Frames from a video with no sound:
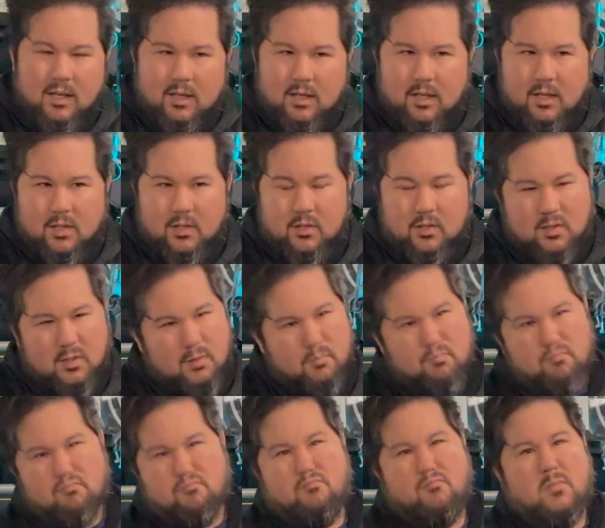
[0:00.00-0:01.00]
because,
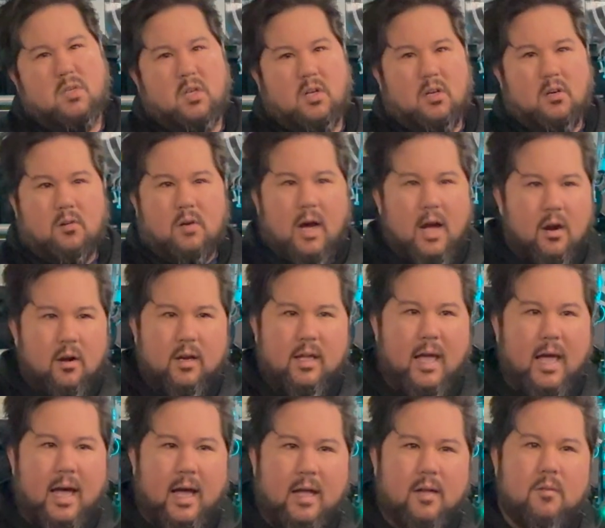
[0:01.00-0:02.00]
you know, I already
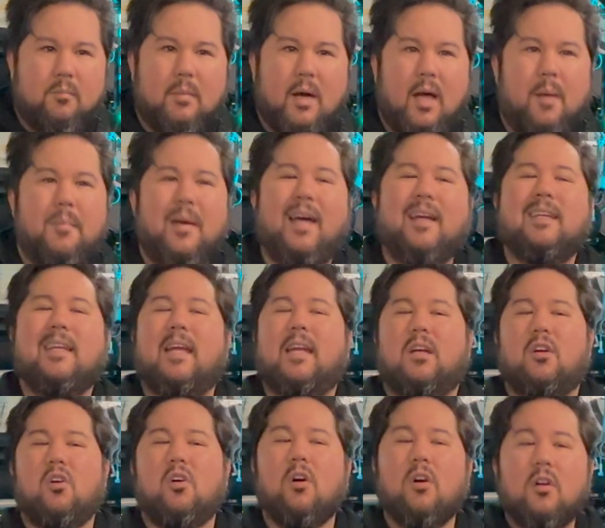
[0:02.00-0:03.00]
had my
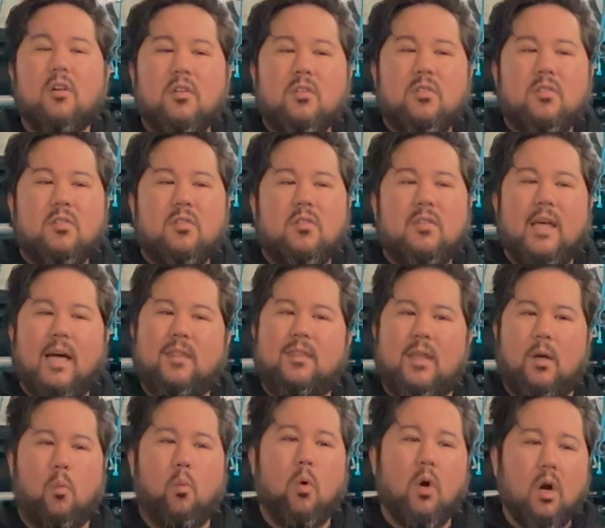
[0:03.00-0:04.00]
magnetic hooks that
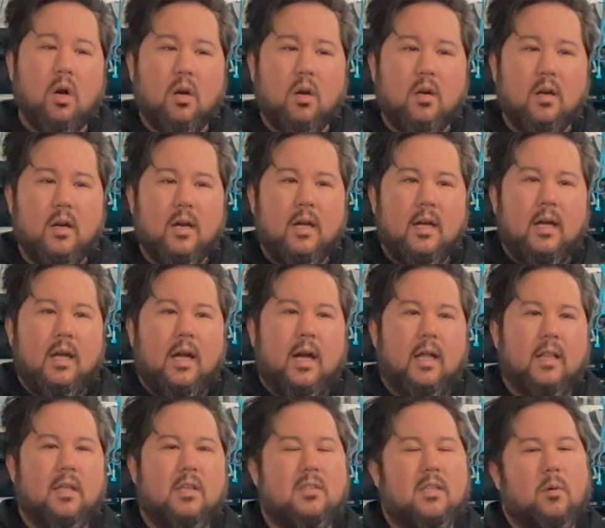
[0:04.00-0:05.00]
they work.
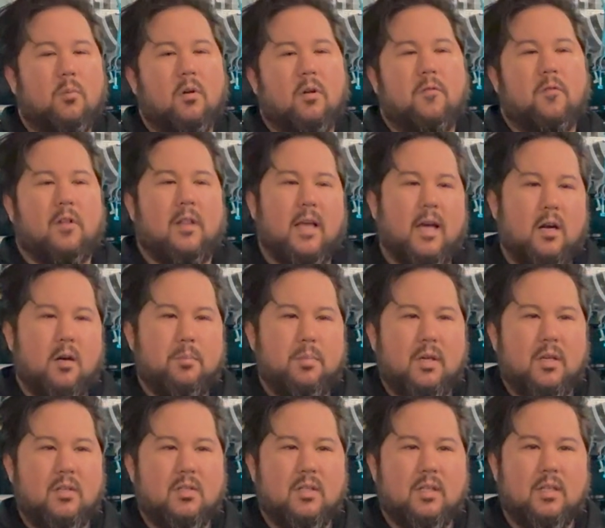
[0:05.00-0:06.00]
At least they work for lighter
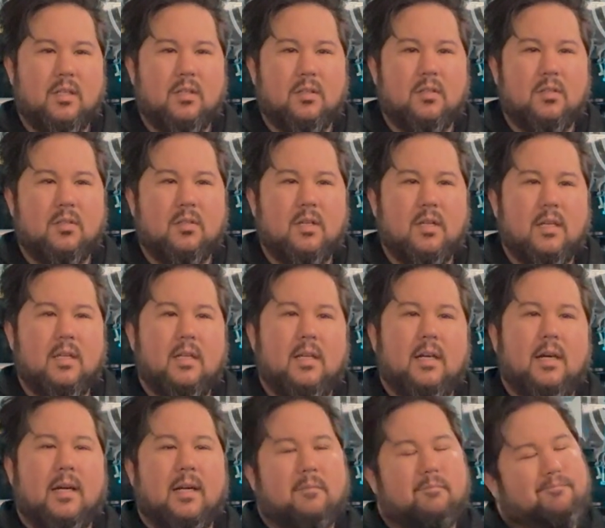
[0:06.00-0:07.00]
pieces.
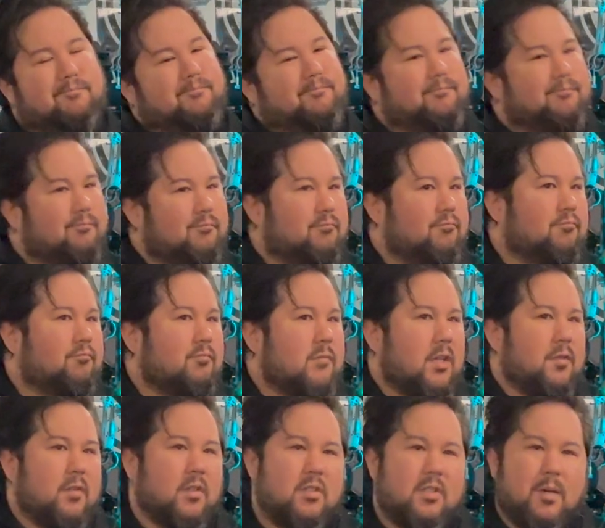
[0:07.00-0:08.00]

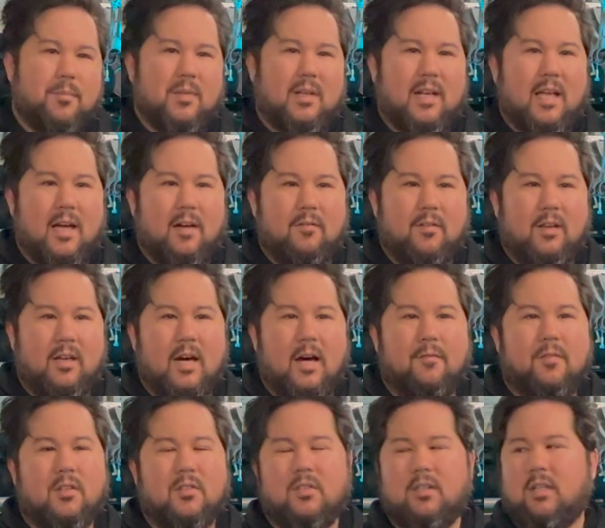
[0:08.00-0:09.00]
If it's something heavy,
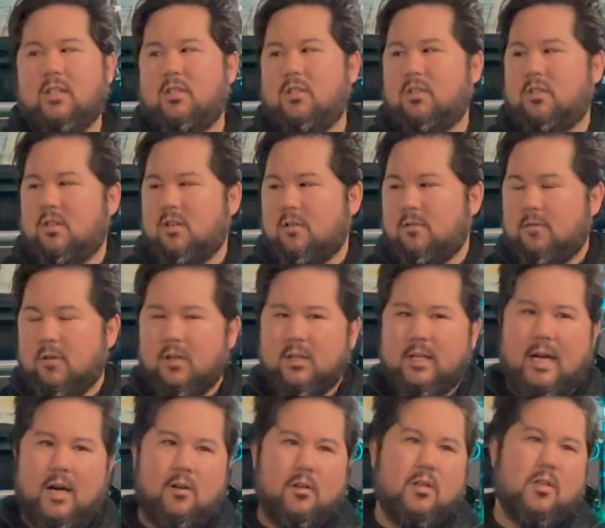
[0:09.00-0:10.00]
obviously it's just going to fall
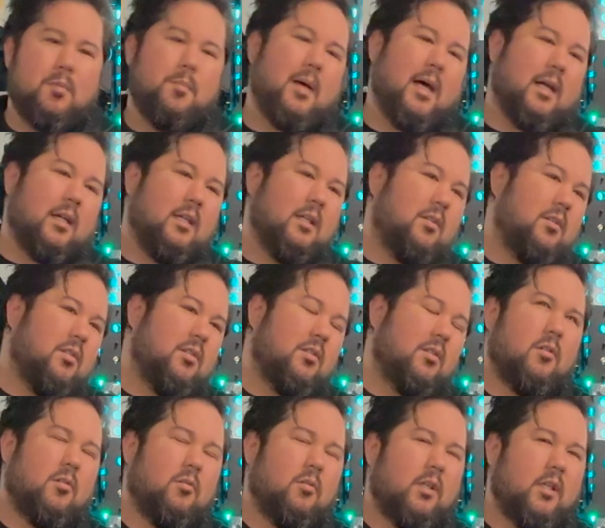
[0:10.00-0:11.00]
down because magnets
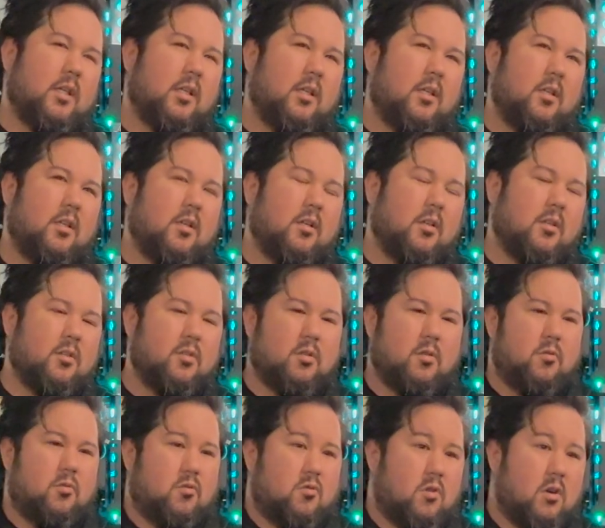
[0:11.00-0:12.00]
only are
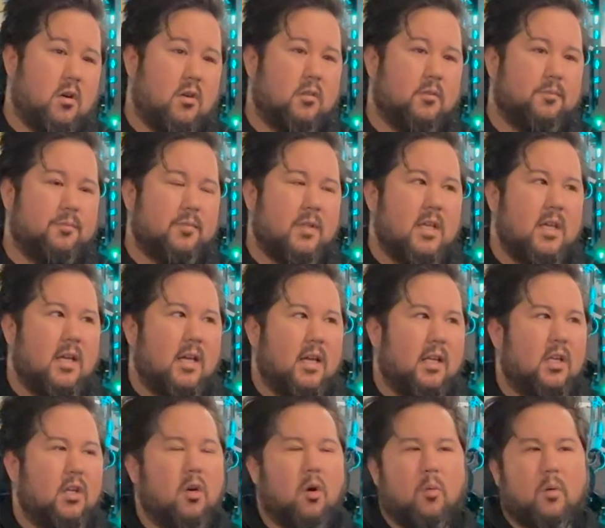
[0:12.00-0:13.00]
so strong.
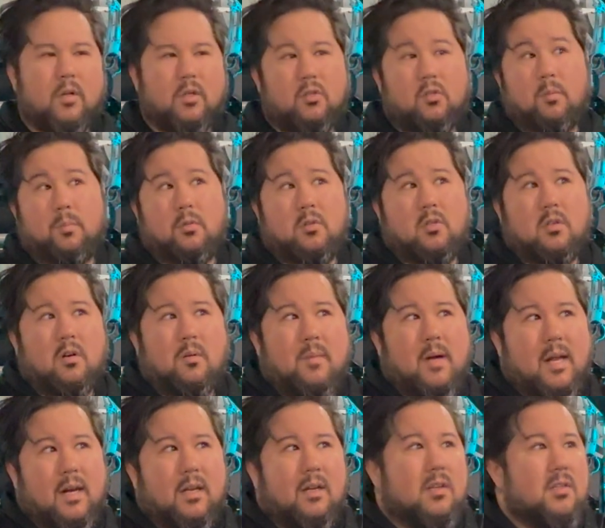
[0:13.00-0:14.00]
And you don't want a super strong
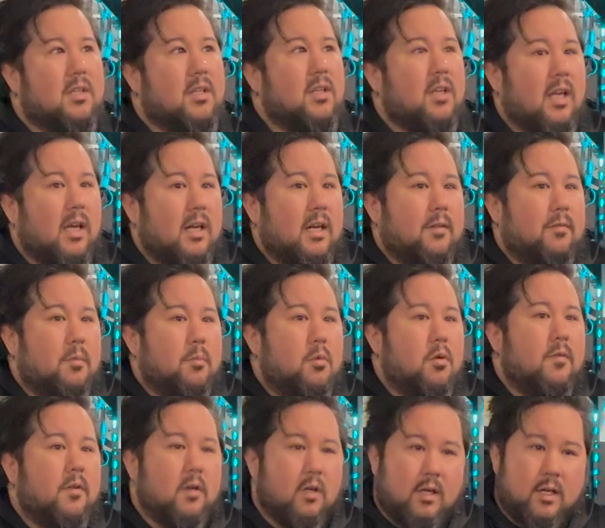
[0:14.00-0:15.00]
magnet because then you can't even
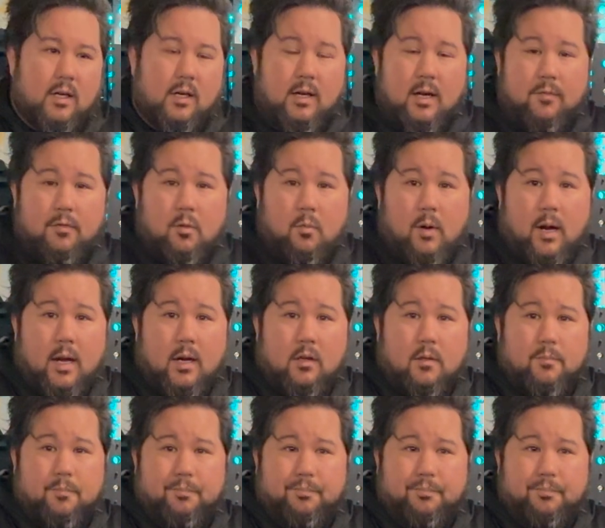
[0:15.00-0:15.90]
move it or get it off the rack.